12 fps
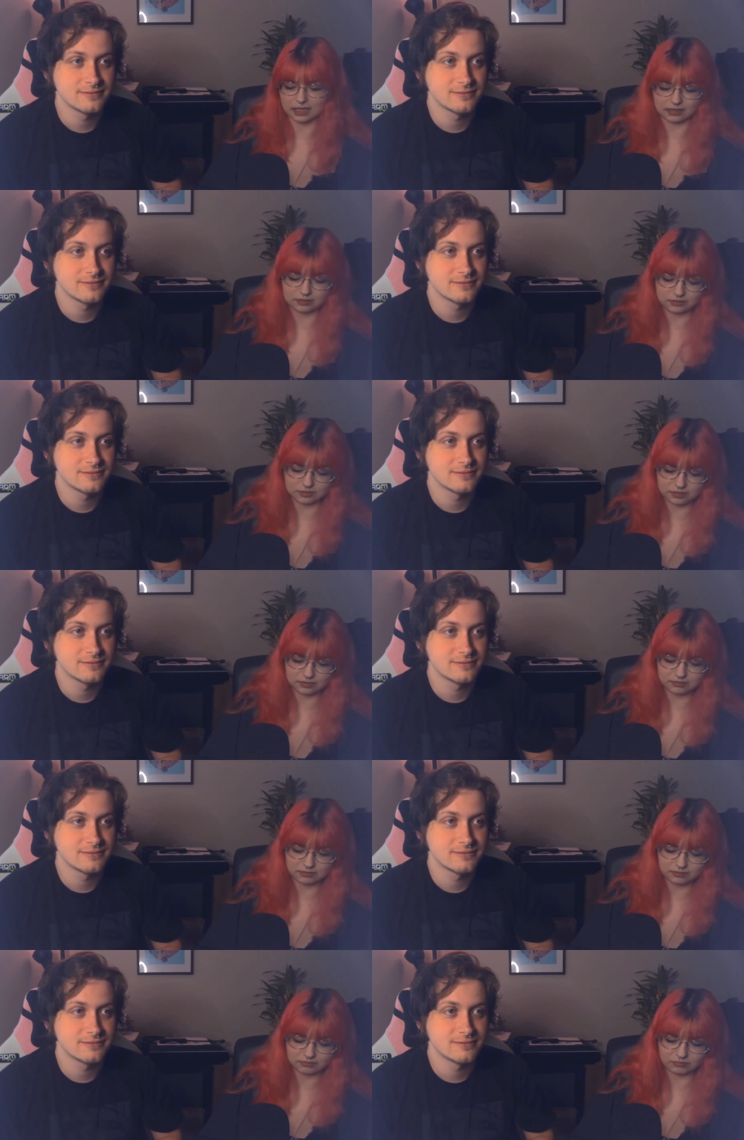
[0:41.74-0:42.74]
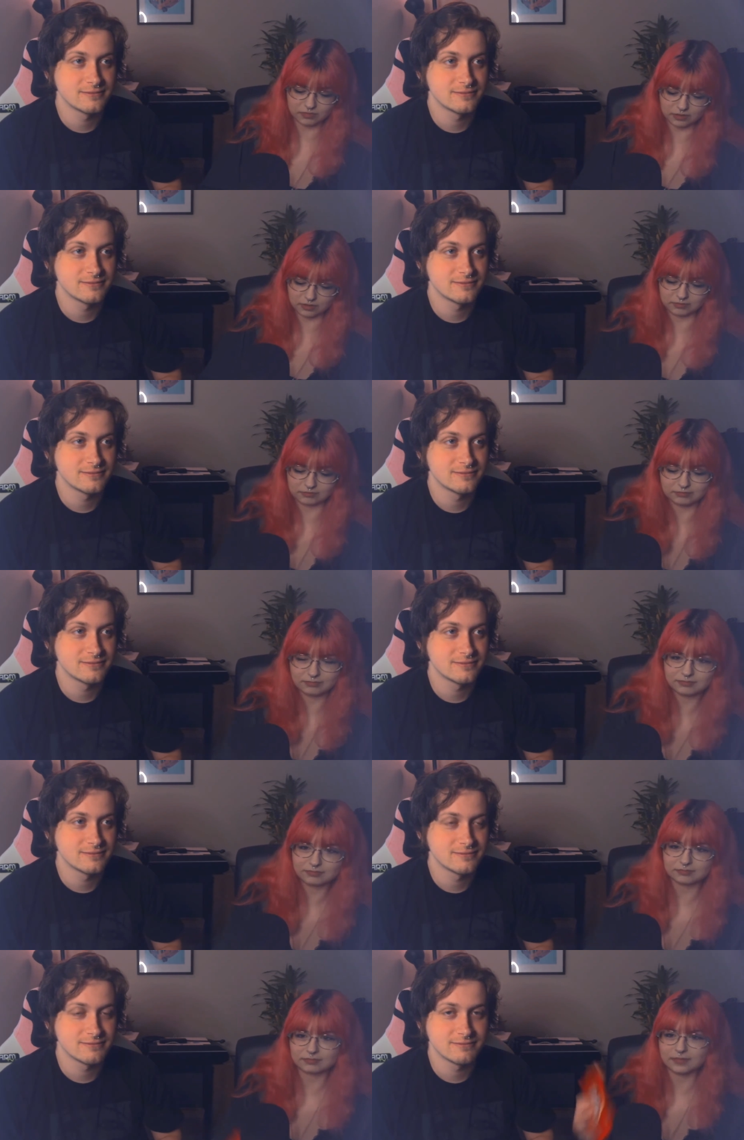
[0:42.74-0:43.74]
Speaker 1: and the
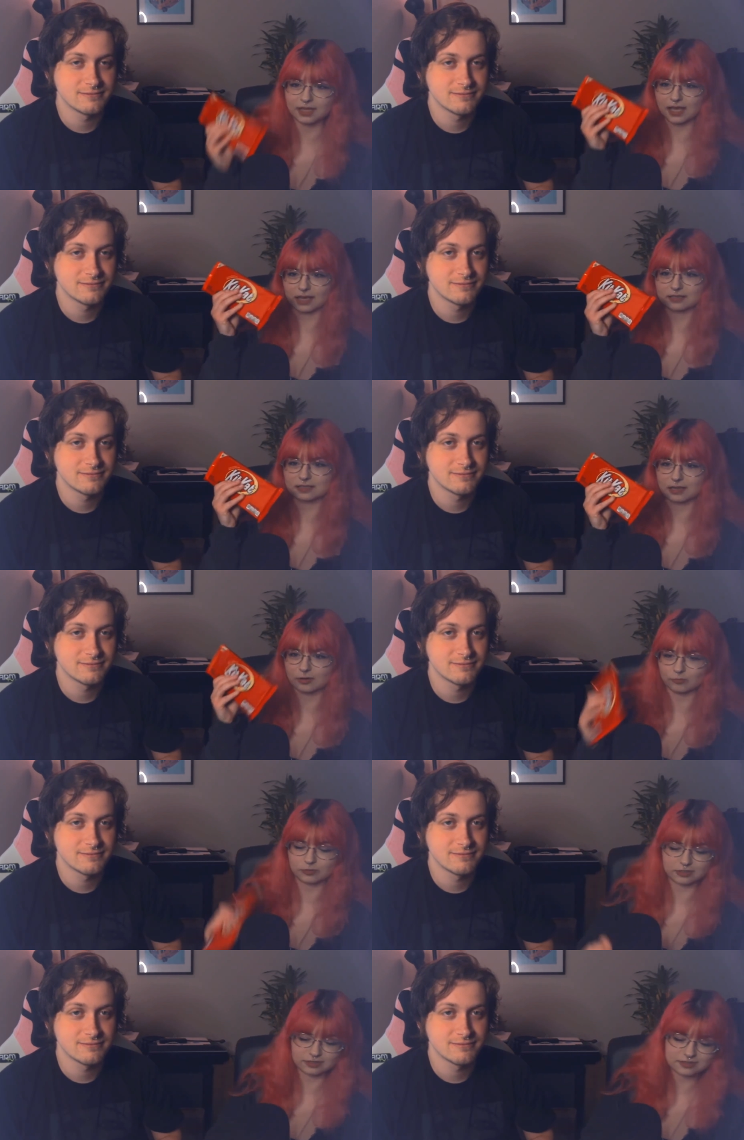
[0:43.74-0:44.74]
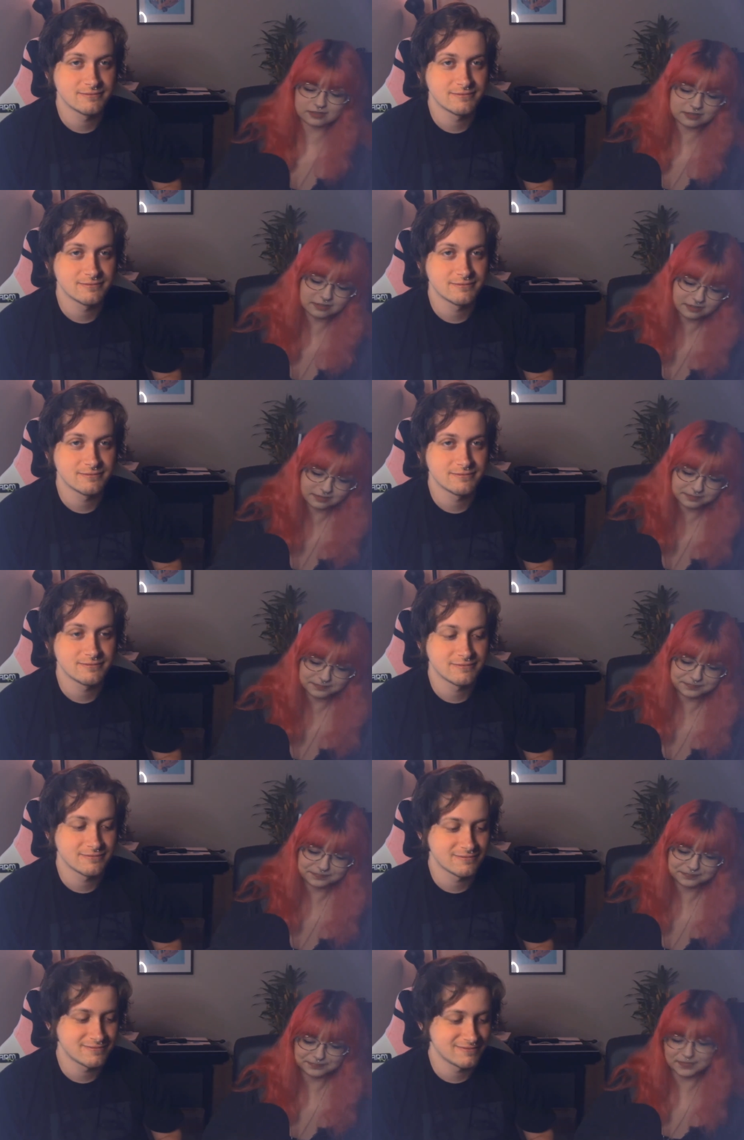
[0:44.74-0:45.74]
XL ones.
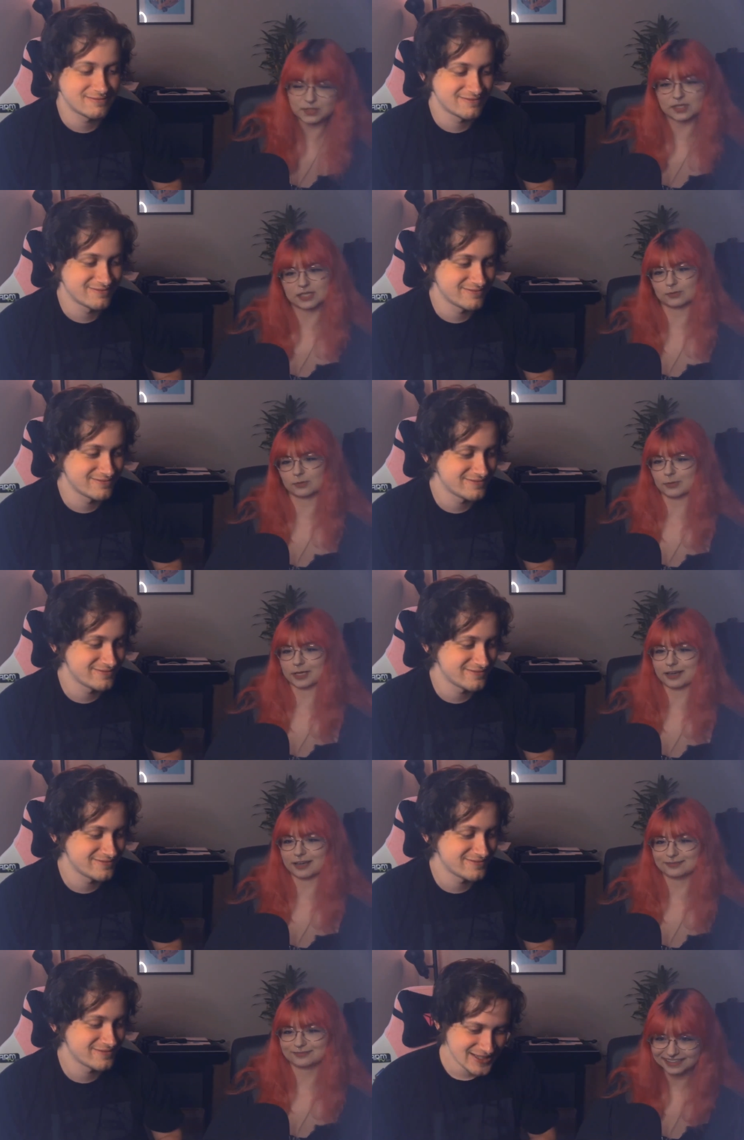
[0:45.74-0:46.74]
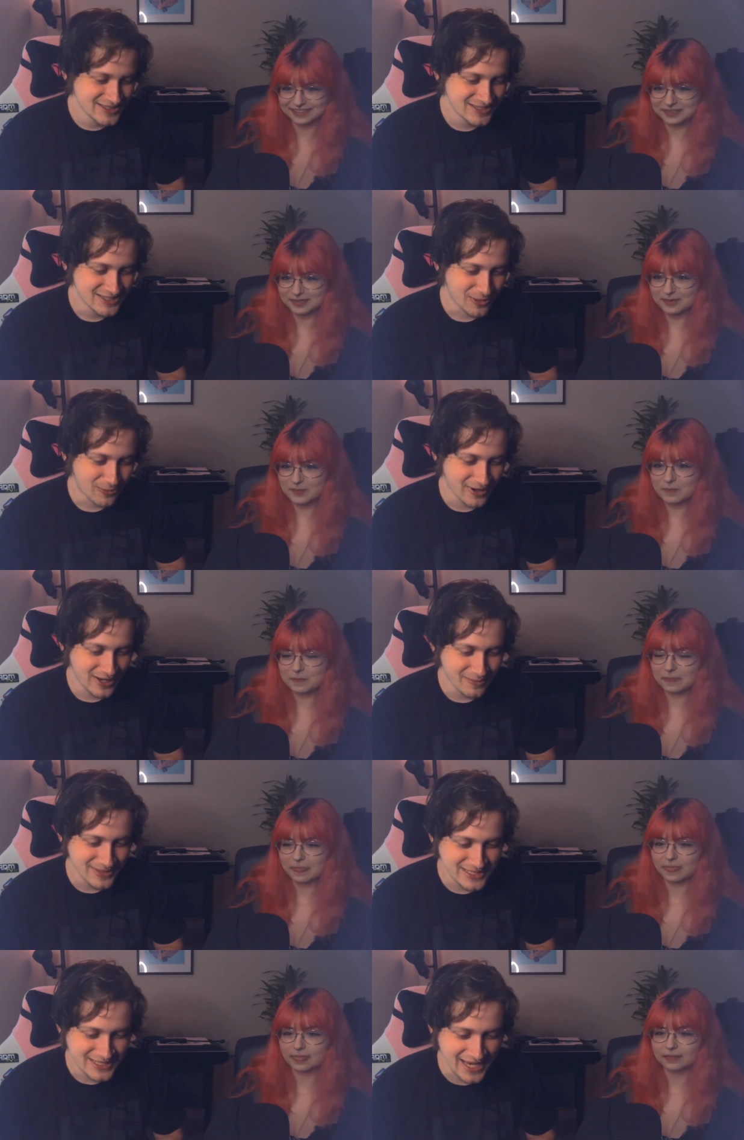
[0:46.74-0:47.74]
So that's what we got.
Speaker 2: So we're gonna
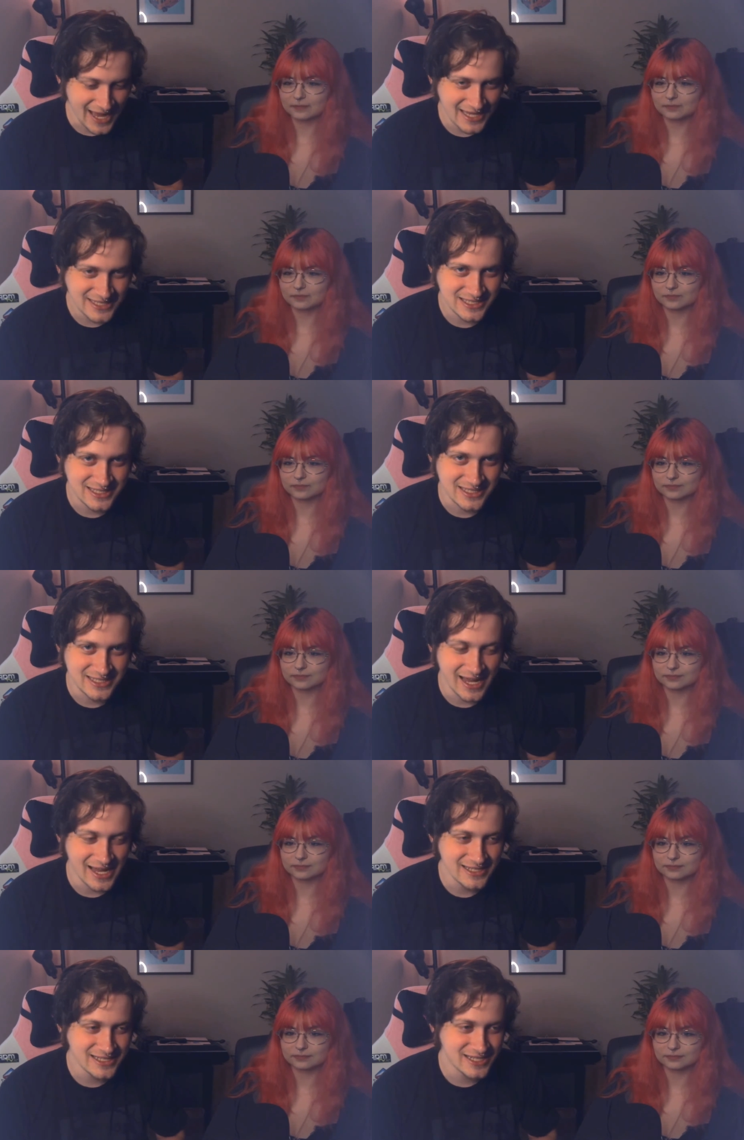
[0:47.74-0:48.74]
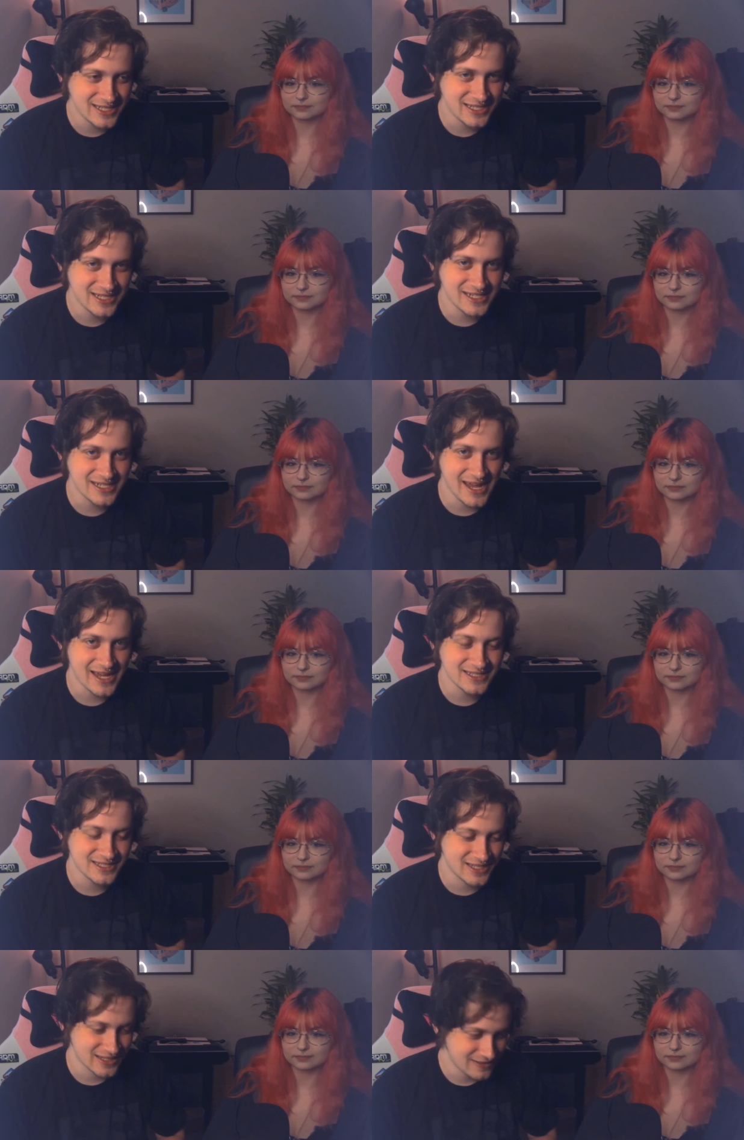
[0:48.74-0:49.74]
be test and taste,
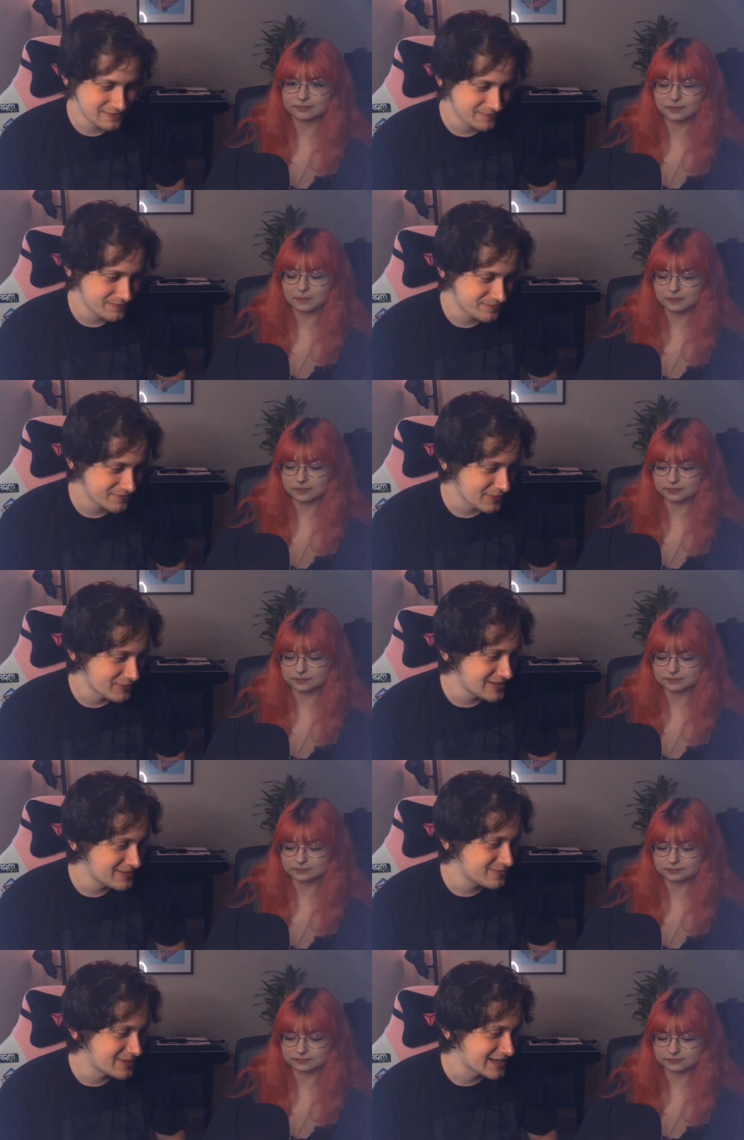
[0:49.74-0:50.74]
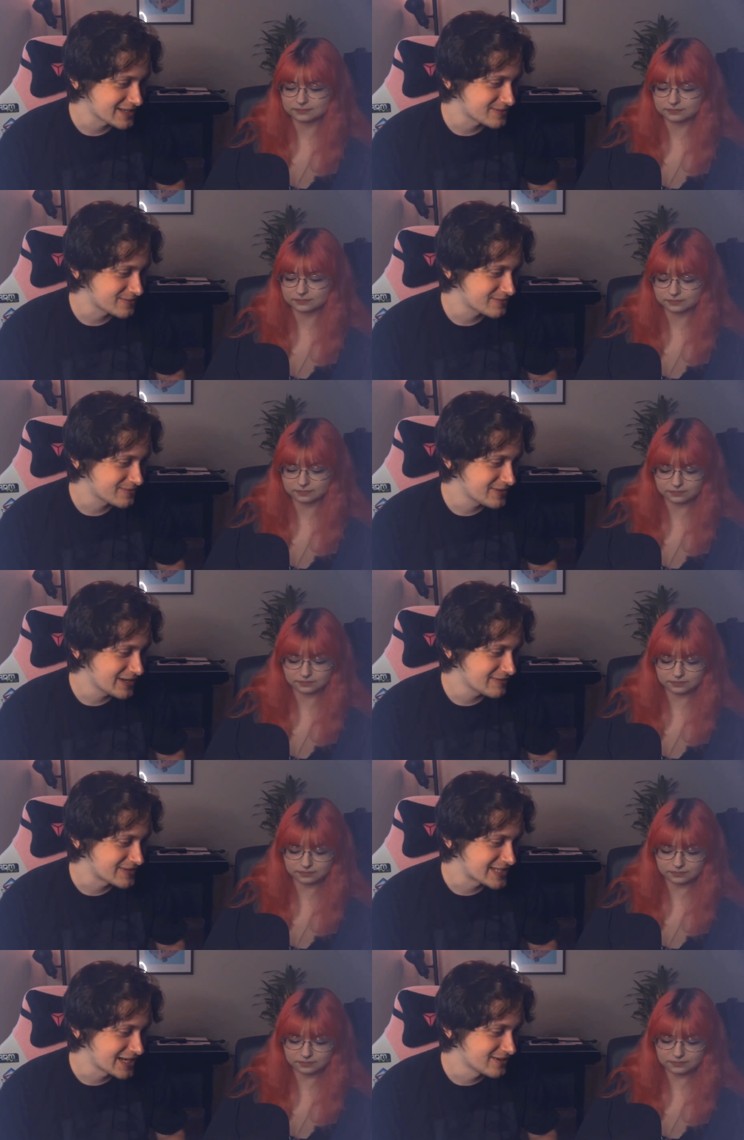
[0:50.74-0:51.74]
test, and We didn't make it. We don't have
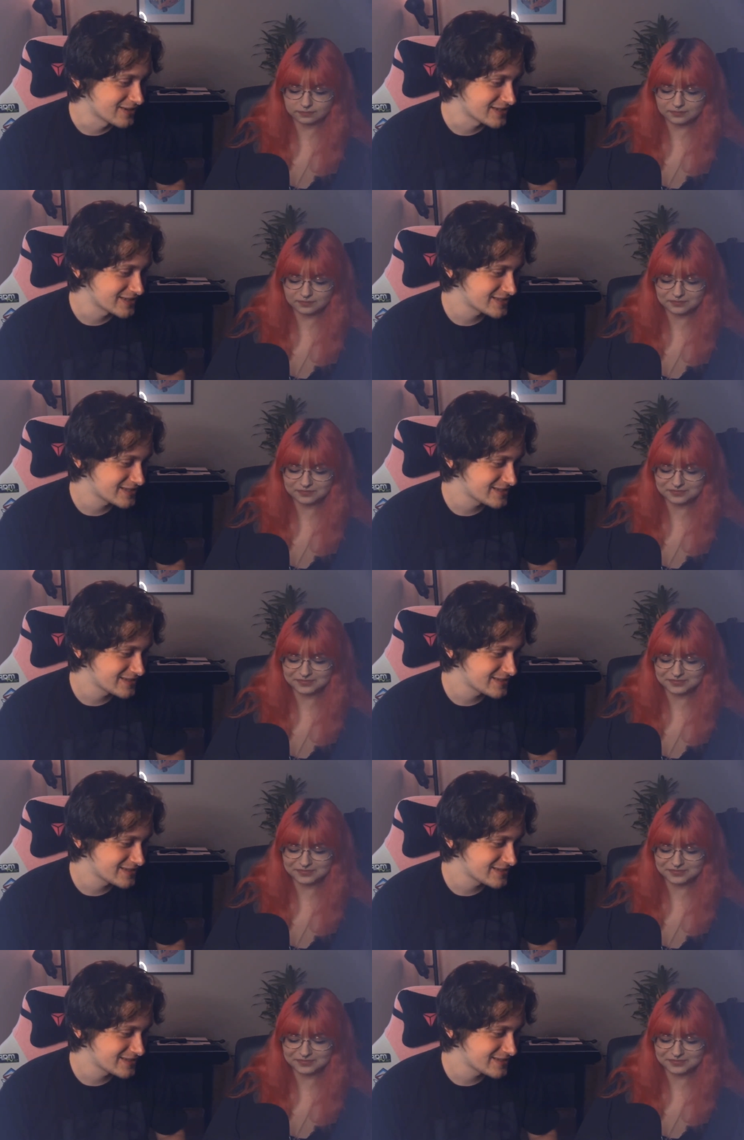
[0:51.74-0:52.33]
a tier list.